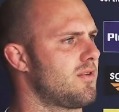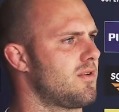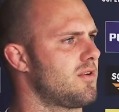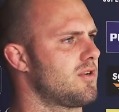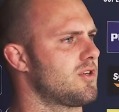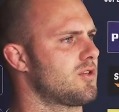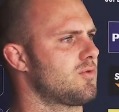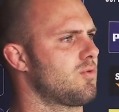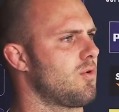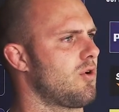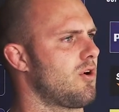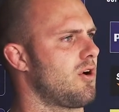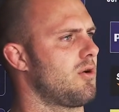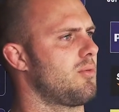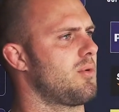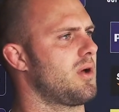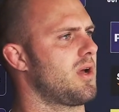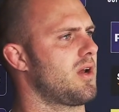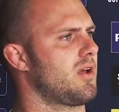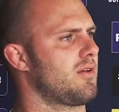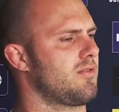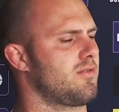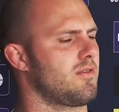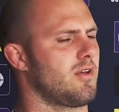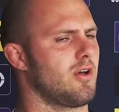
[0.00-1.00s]
and just worry about
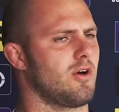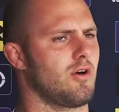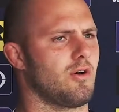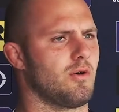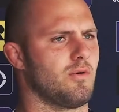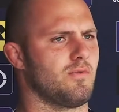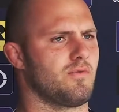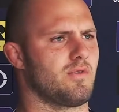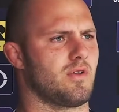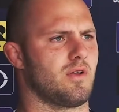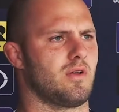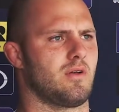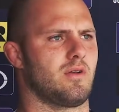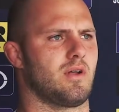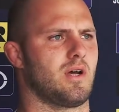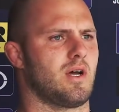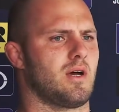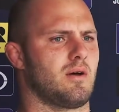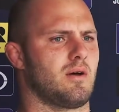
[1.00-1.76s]
ourselves. And